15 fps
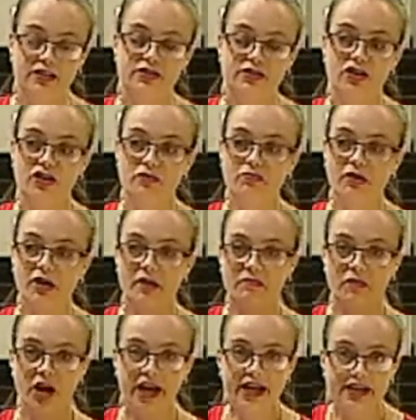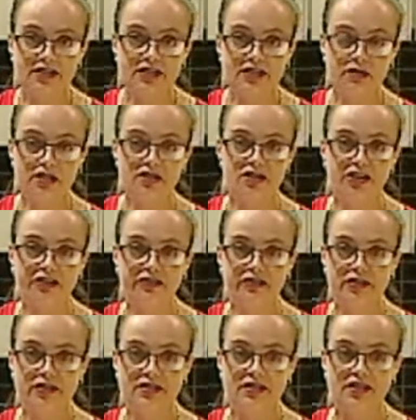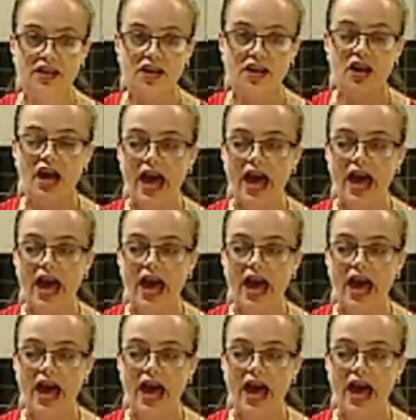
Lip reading: So you buy my customer service